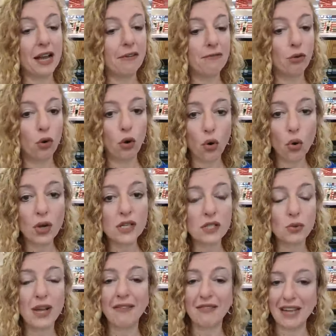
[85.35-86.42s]
Now, for
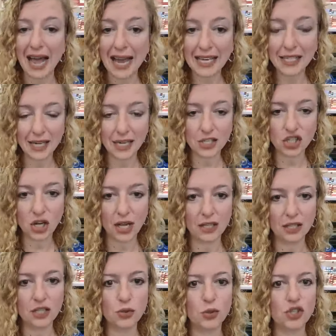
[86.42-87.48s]
August, we have an 8-day
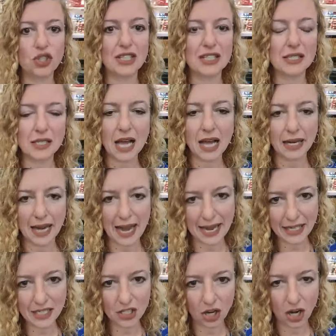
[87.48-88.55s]
challenge, which you can start
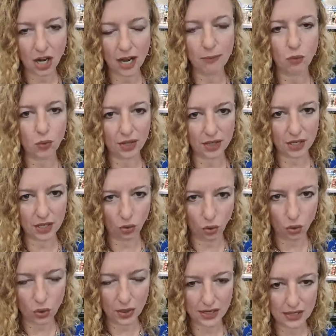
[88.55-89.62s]
anytime within
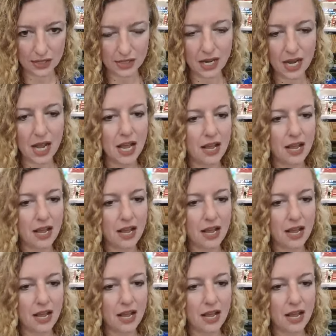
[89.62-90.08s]
August.